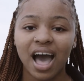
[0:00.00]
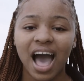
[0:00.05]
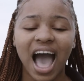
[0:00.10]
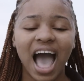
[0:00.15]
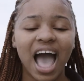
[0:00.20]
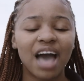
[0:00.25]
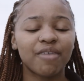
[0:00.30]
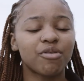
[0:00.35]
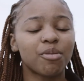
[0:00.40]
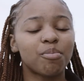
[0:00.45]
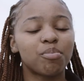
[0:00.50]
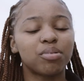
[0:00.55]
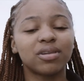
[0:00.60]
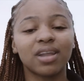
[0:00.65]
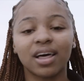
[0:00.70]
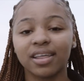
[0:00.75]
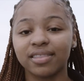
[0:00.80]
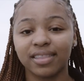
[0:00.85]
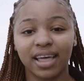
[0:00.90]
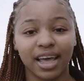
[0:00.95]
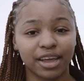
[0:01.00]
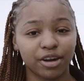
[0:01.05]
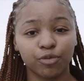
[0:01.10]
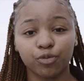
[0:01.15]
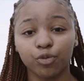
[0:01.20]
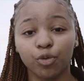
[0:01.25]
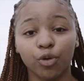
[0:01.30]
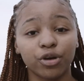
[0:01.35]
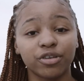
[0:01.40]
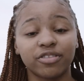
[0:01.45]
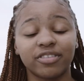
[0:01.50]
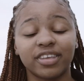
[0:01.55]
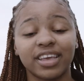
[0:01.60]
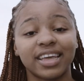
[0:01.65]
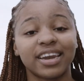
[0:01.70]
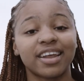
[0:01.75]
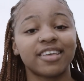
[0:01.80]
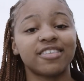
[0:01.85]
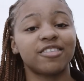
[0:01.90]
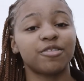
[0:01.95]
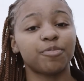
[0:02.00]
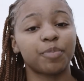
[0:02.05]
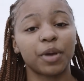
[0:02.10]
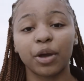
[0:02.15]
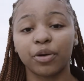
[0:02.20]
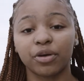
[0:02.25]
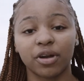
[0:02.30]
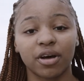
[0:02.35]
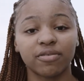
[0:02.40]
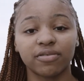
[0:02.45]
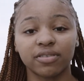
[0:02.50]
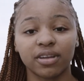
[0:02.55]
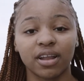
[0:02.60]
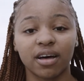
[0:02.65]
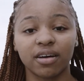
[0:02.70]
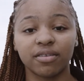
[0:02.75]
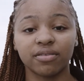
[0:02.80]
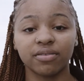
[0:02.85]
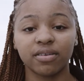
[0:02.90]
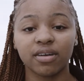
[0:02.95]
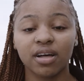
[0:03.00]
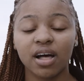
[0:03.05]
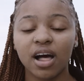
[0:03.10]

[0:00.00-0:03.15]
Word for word: I have a bloodline of royalty and a spirit of love.